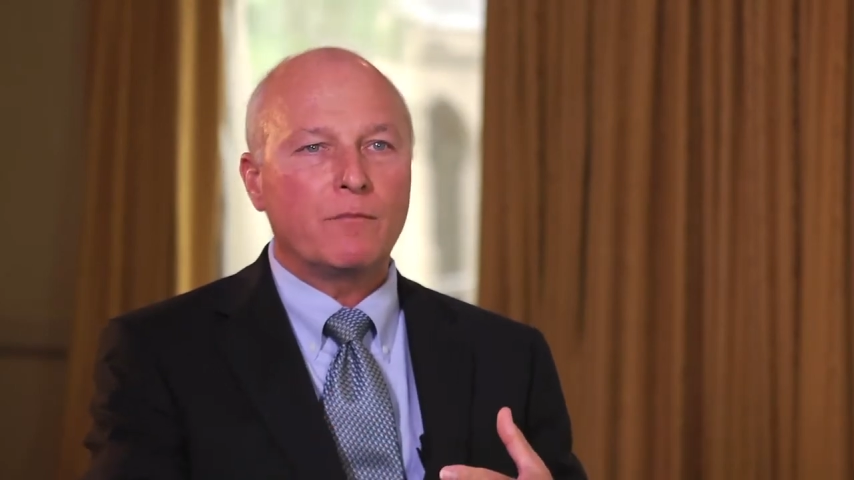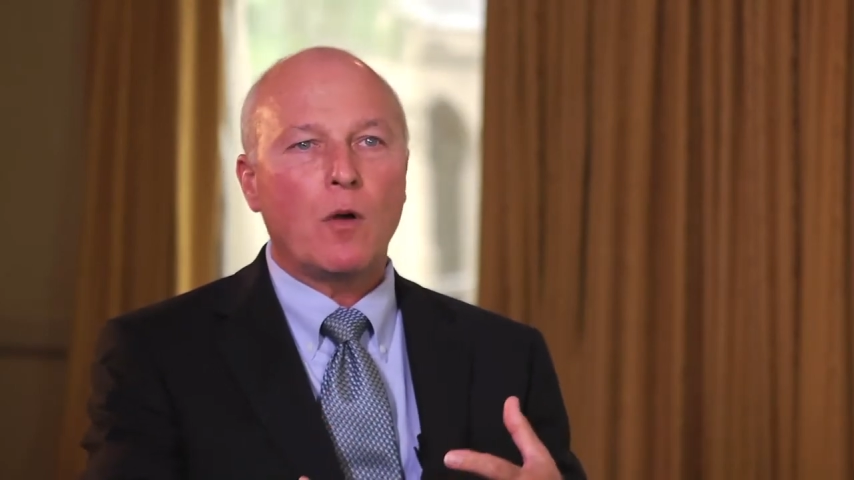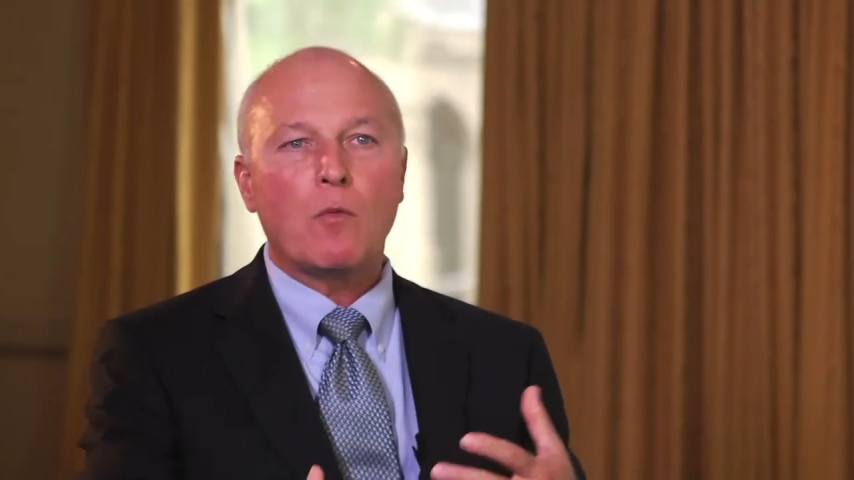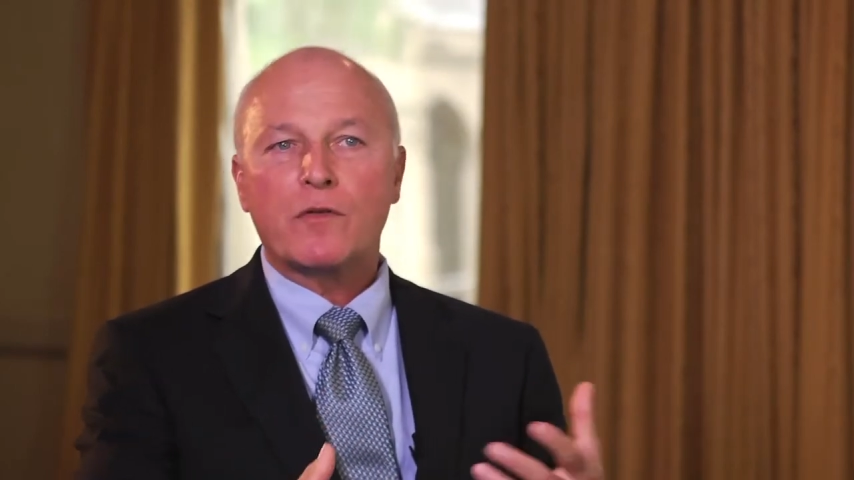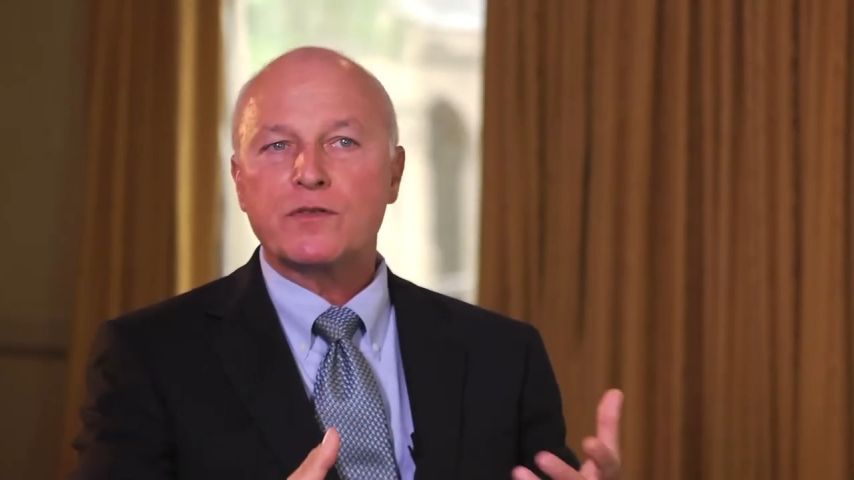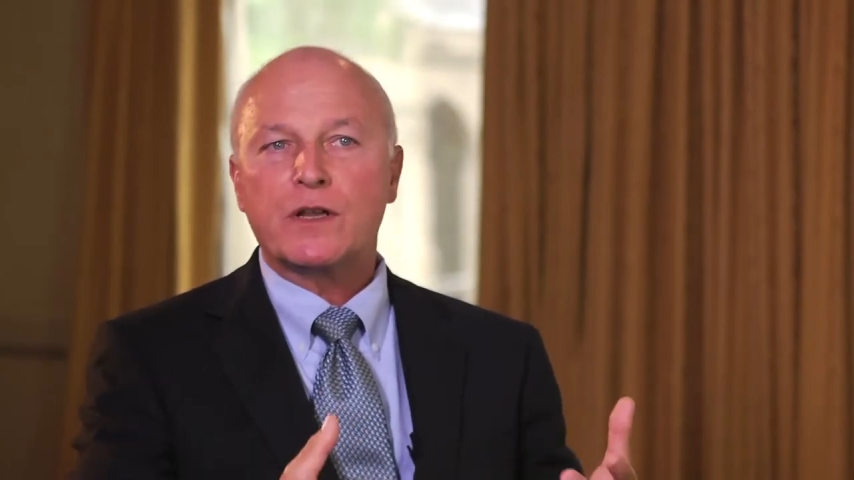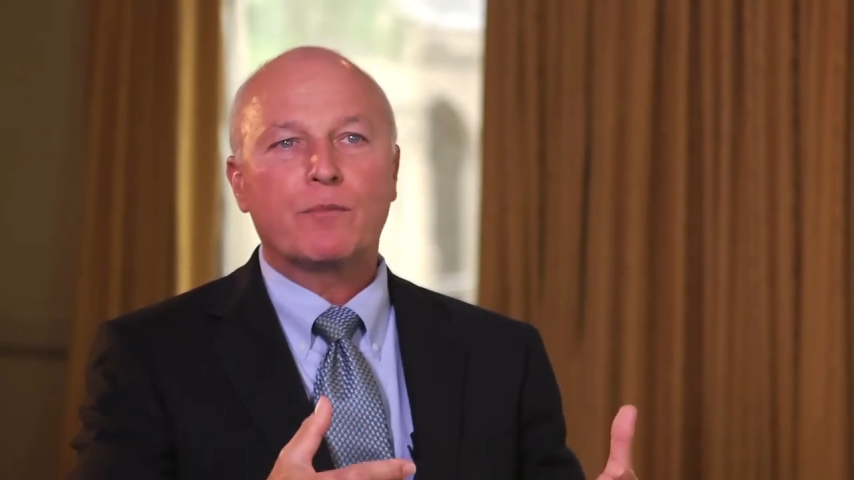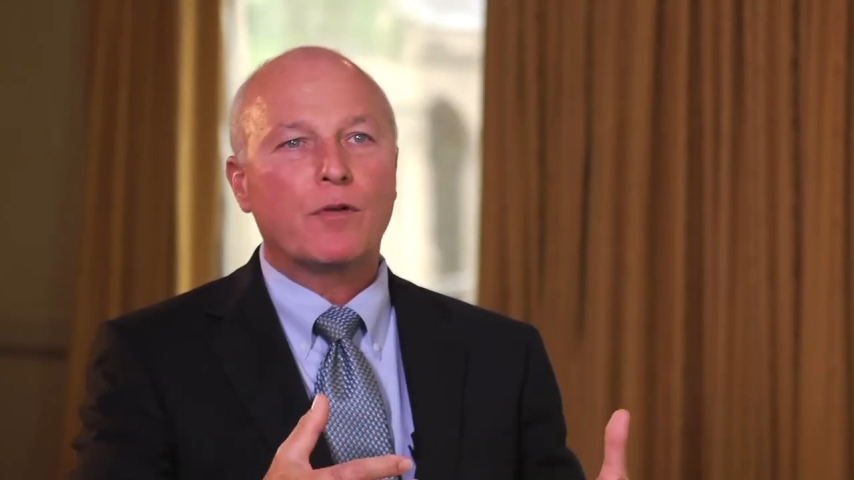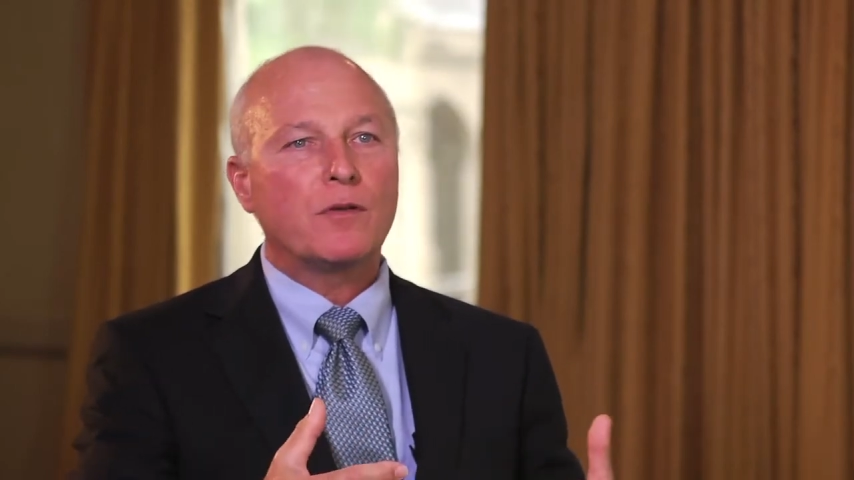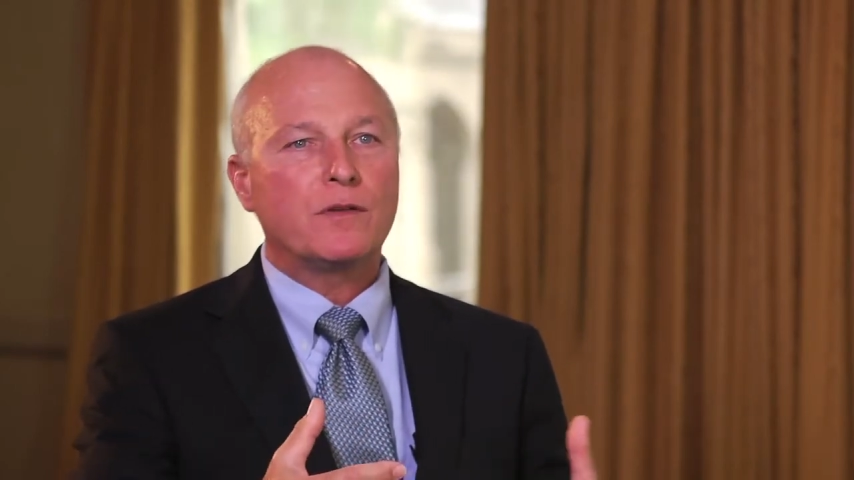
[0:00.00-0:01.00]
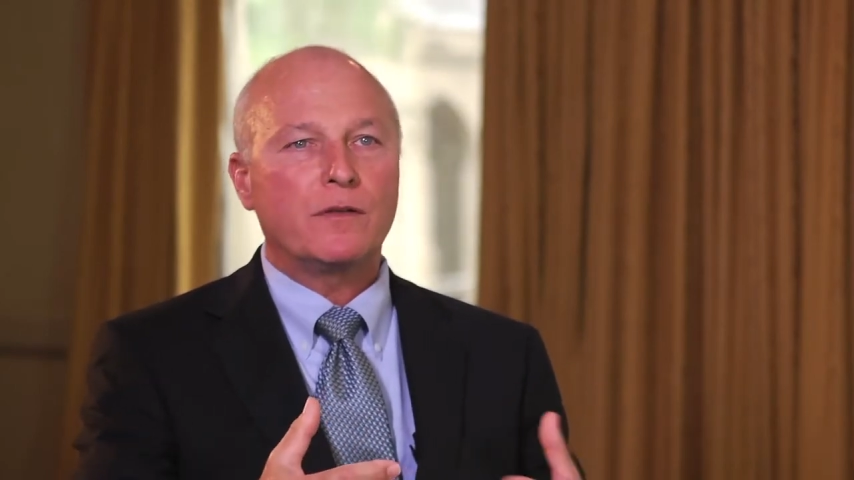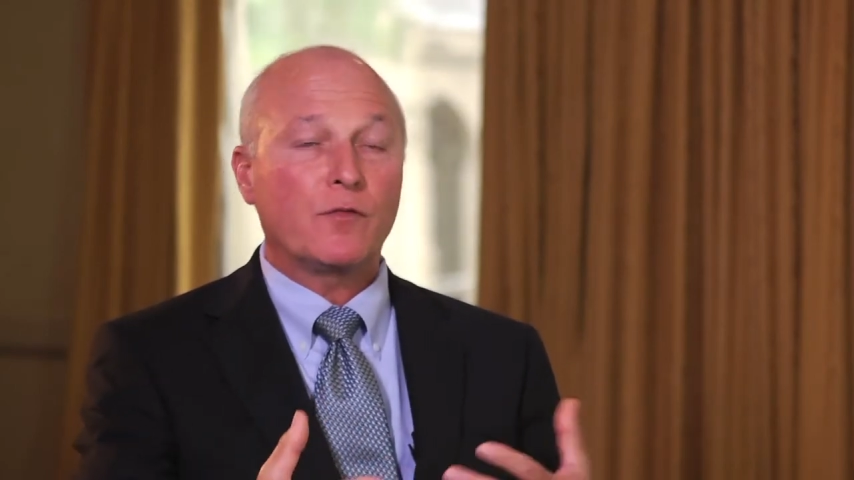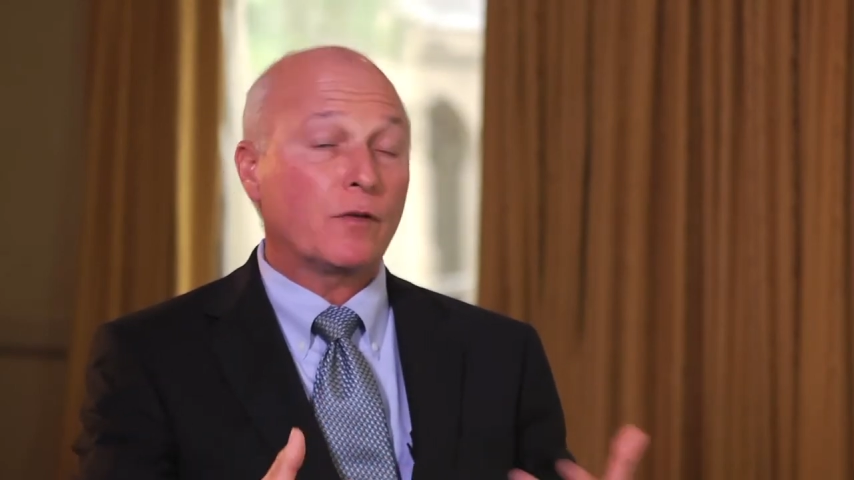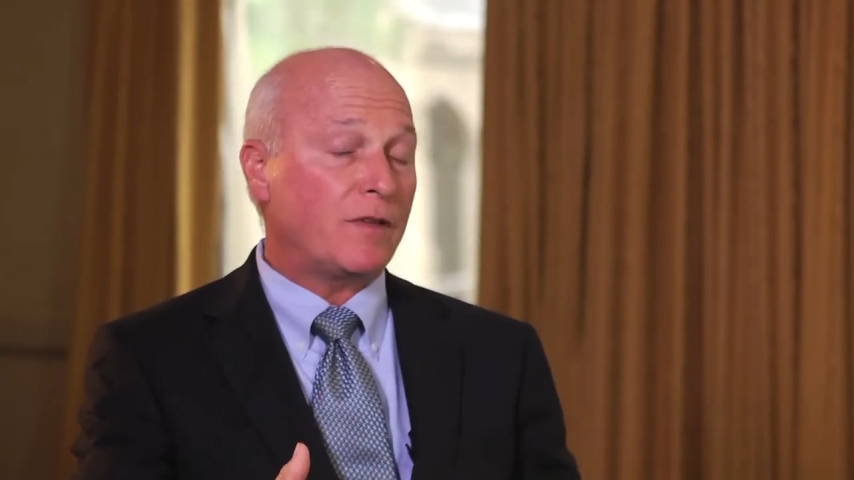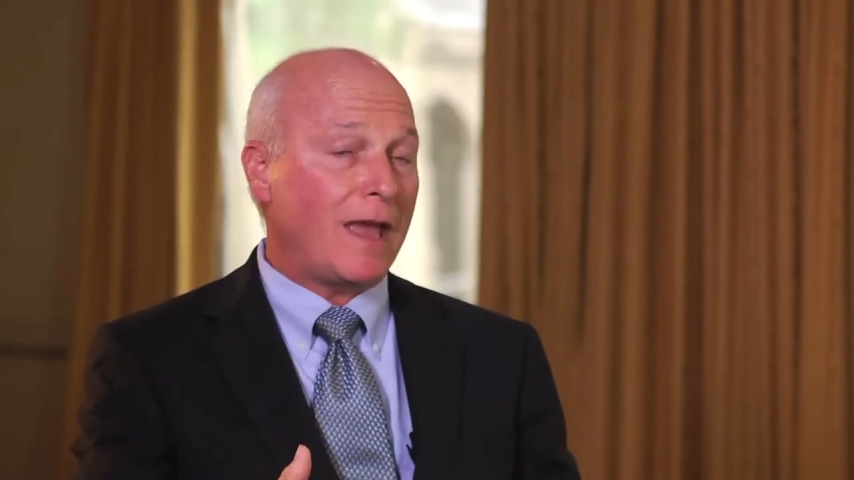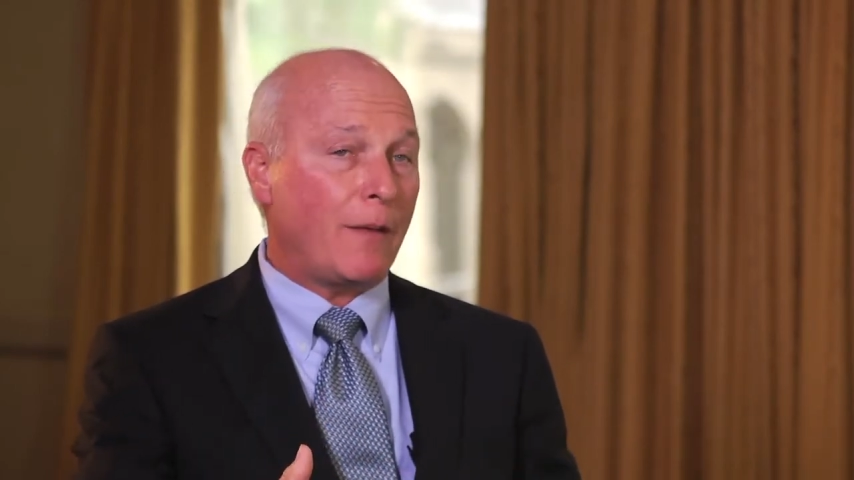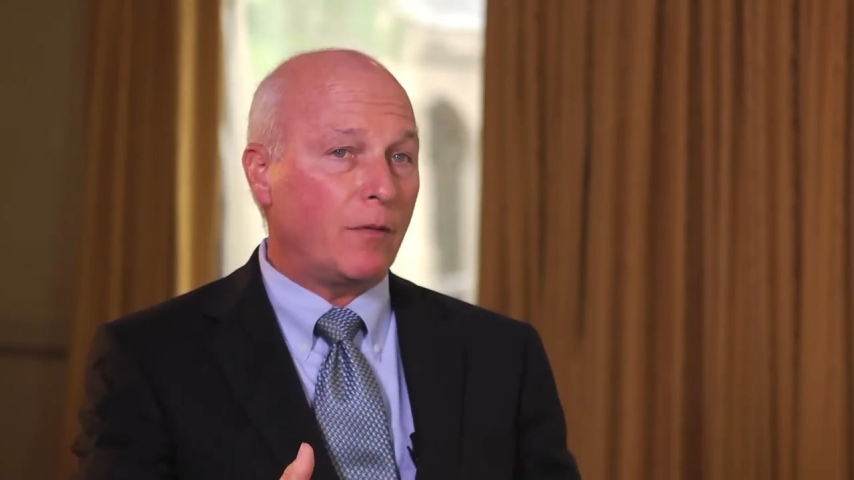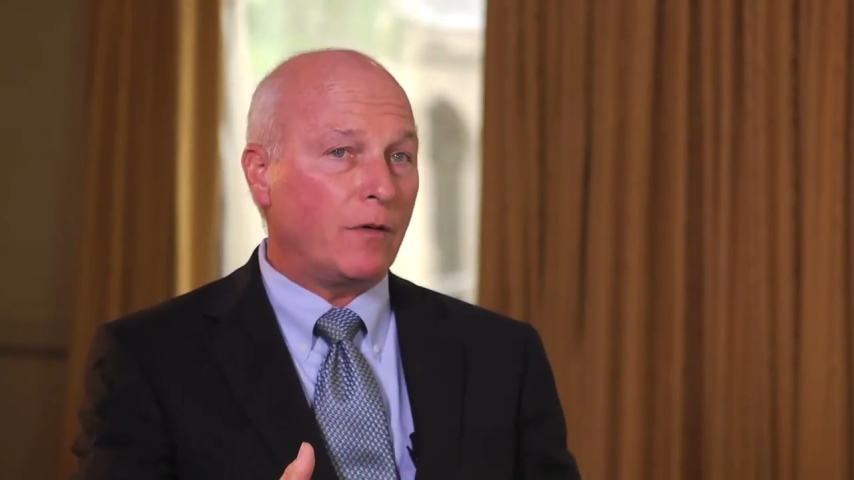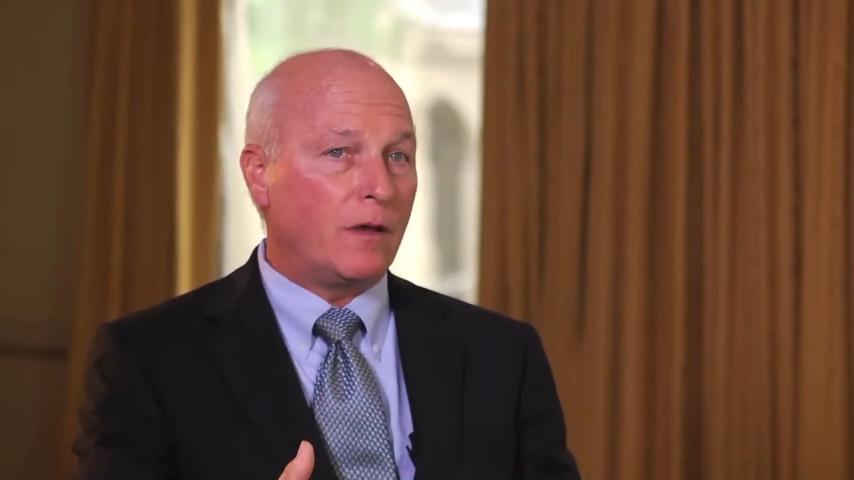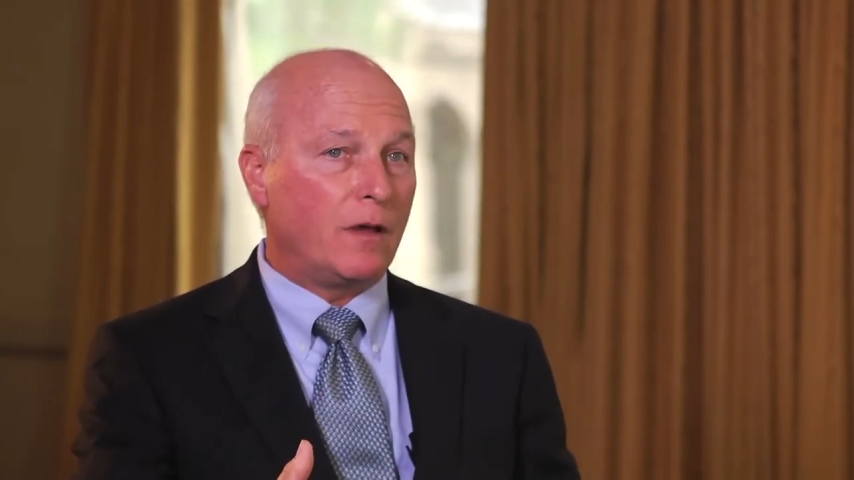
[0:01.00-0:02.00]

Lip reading: bone morphogenetic protein for example,